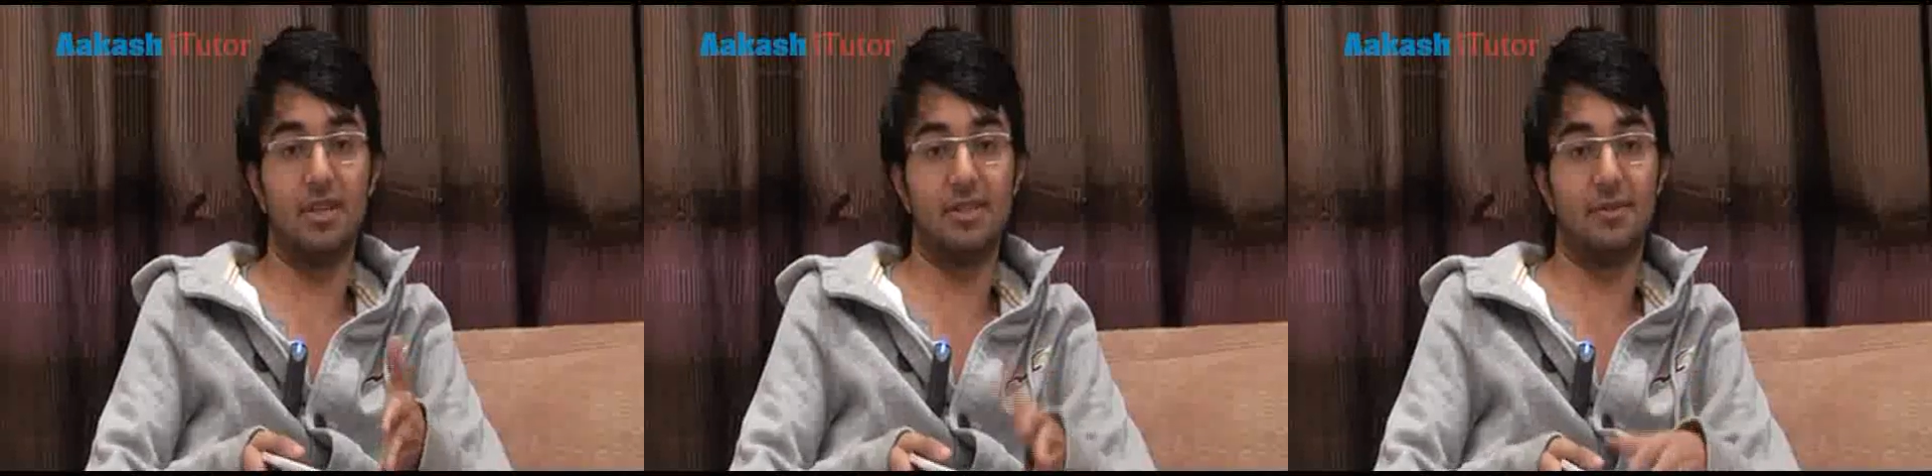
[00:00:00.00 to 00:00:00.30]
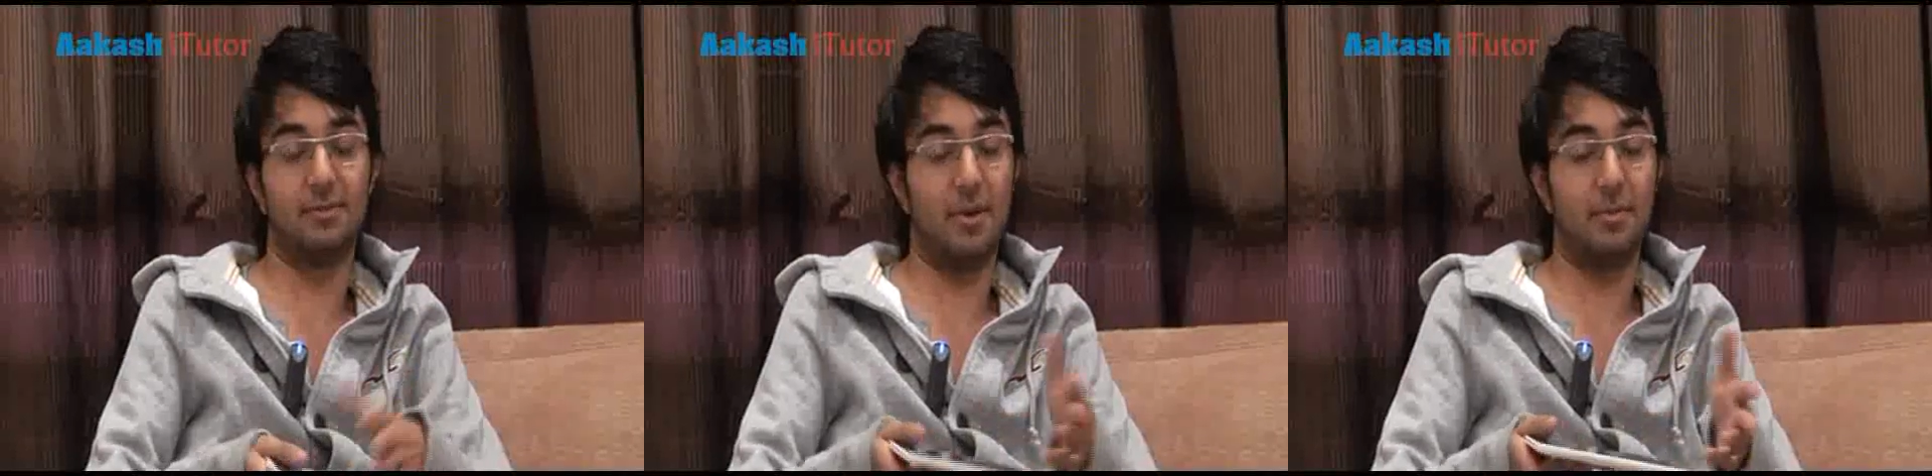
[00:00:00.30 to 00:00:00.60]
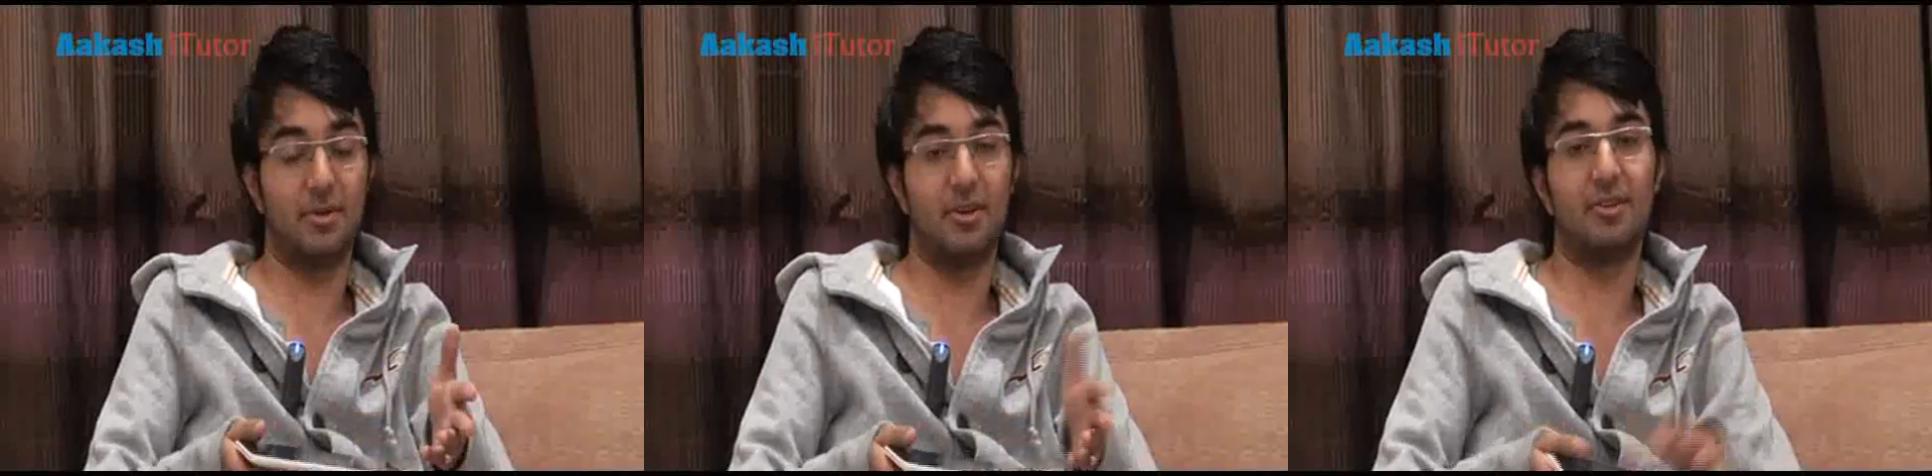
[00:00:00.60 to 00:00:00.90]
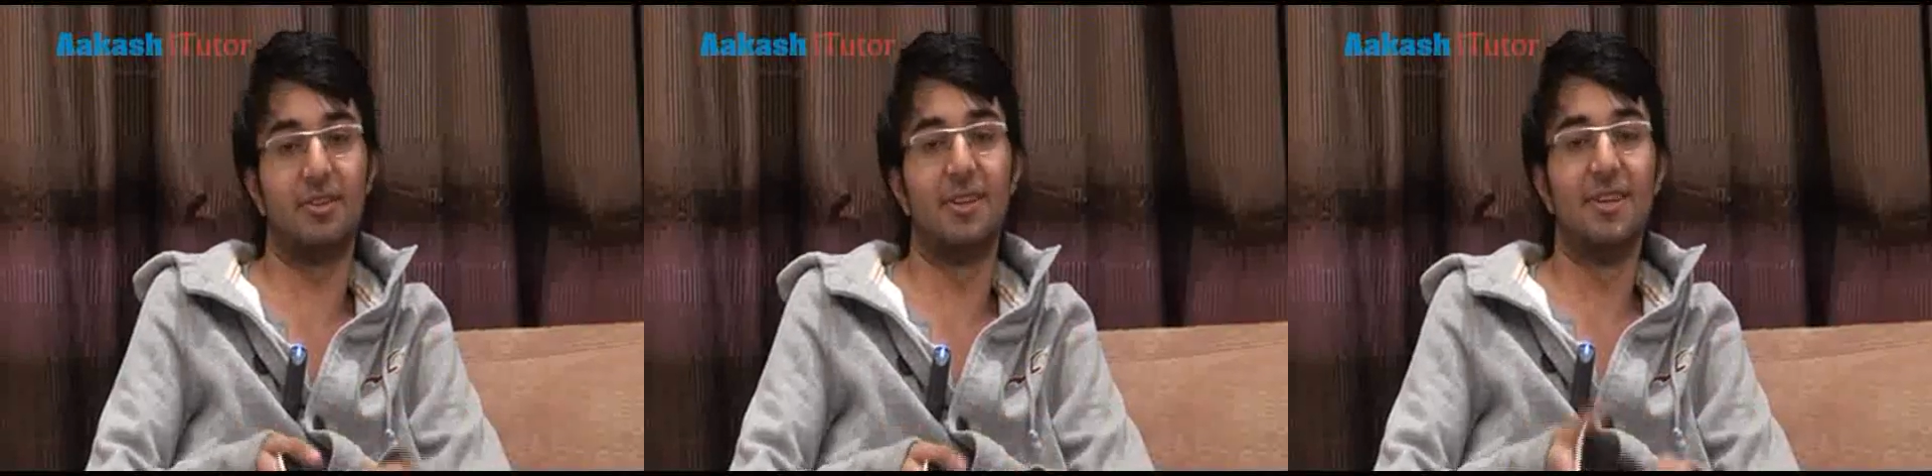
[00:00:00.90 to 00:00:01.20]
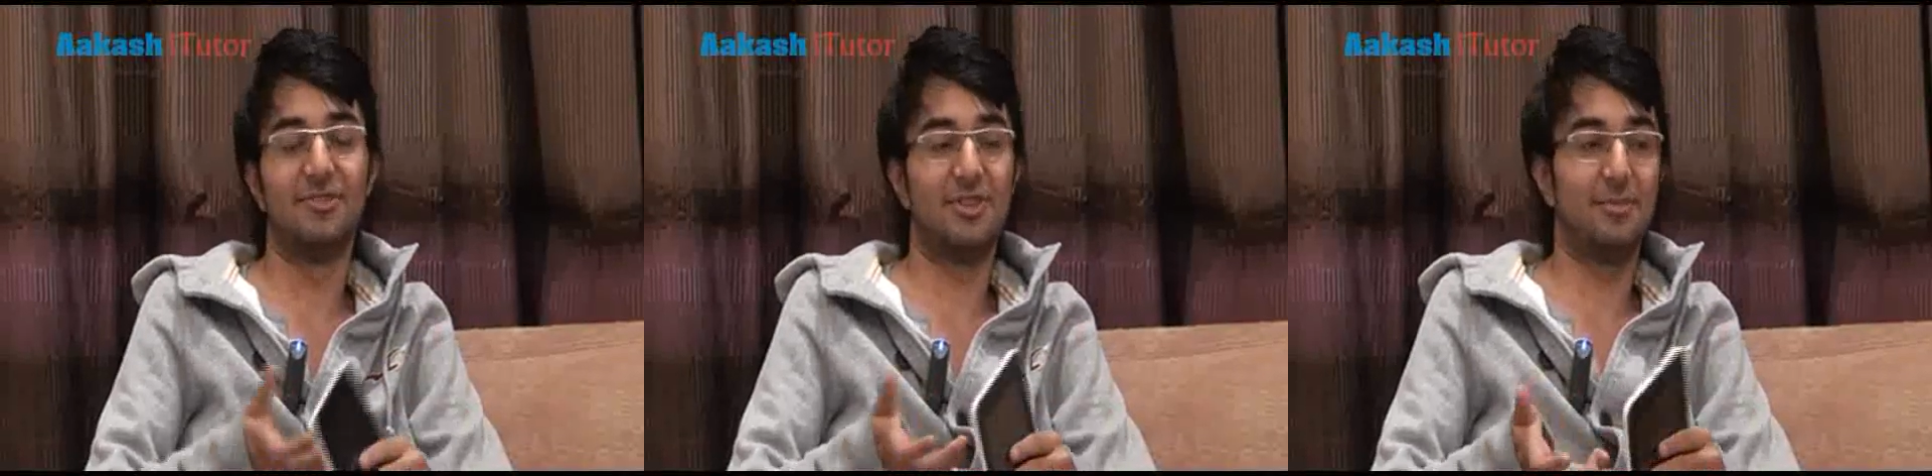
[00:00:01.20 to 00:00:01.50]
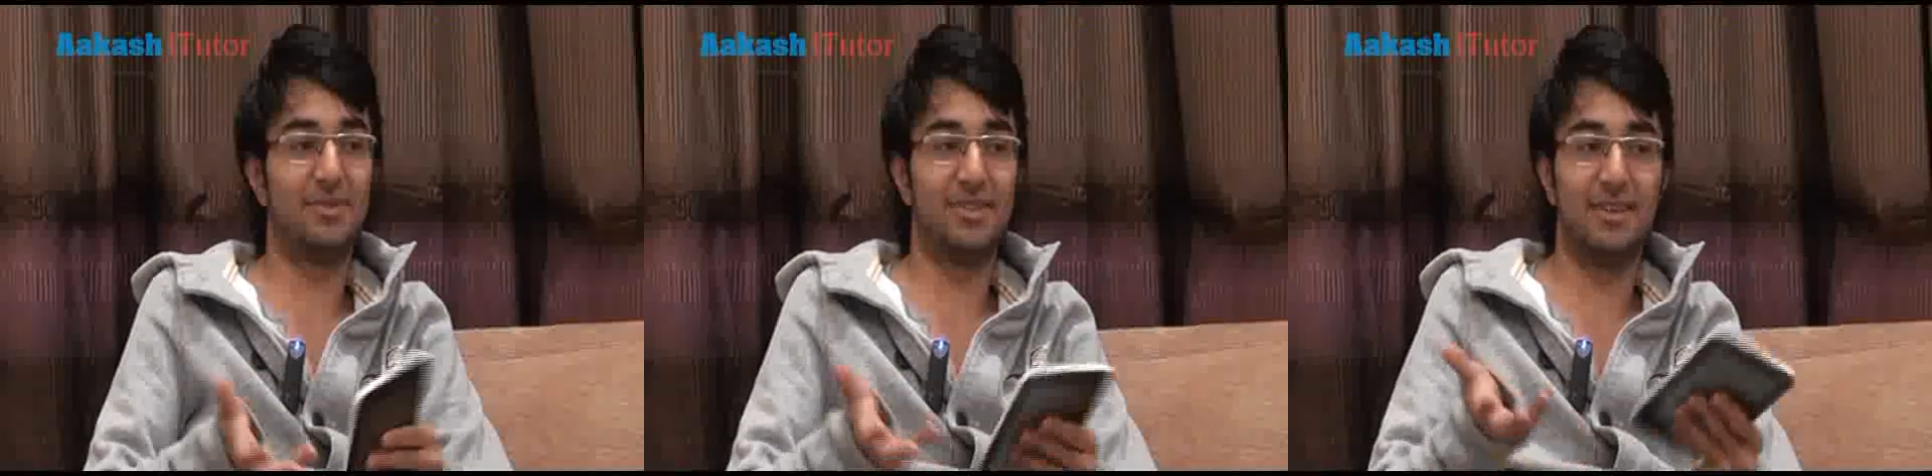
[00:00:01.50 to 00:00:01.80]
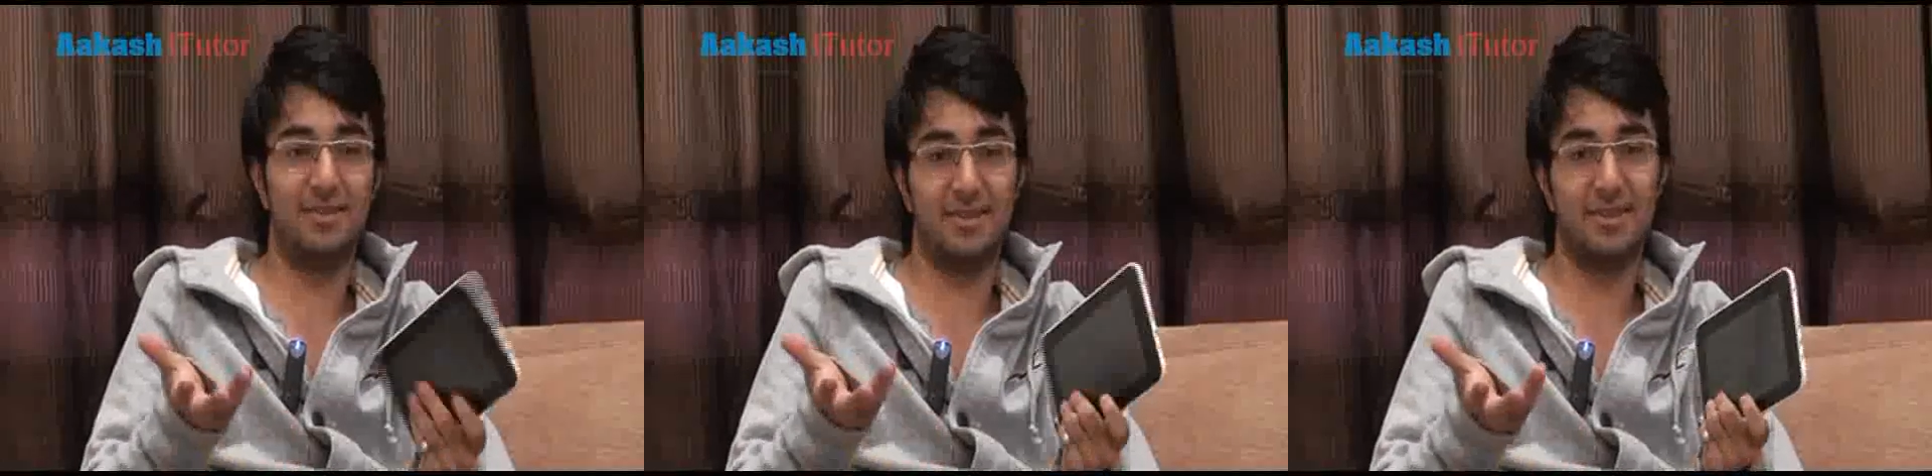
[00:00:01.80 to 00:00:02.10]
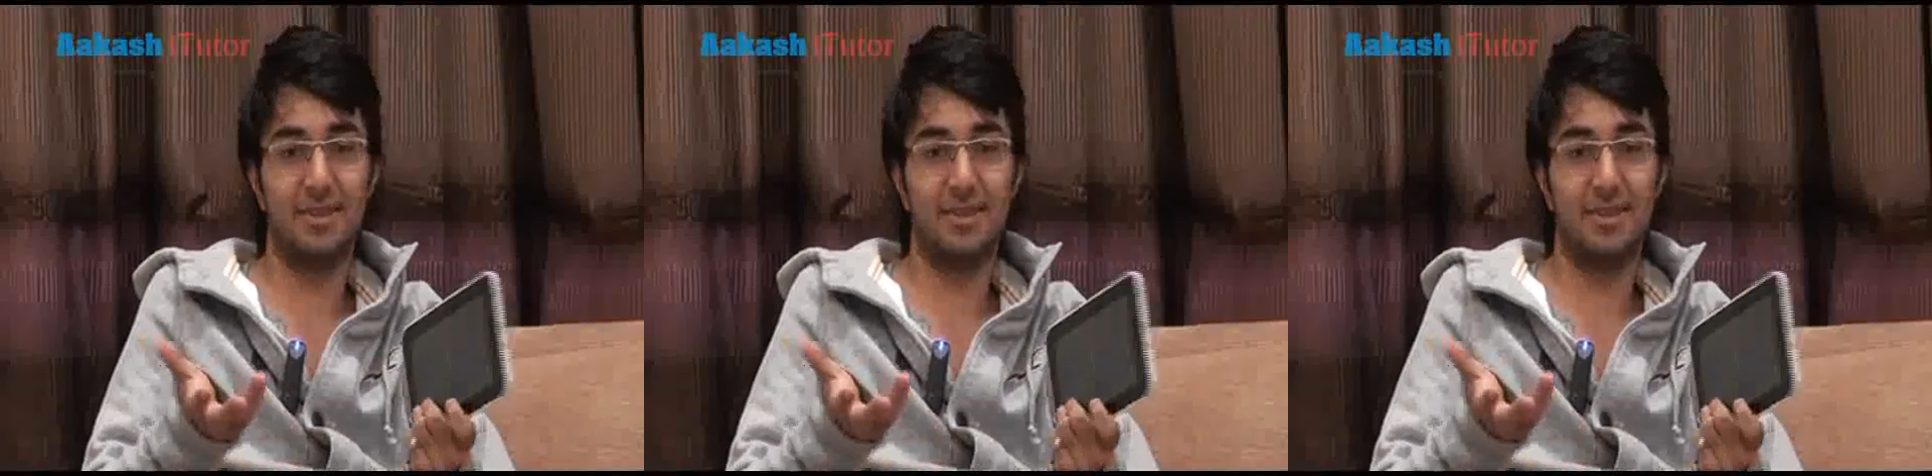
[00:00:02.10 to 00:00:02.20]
this with popcorn, chips, and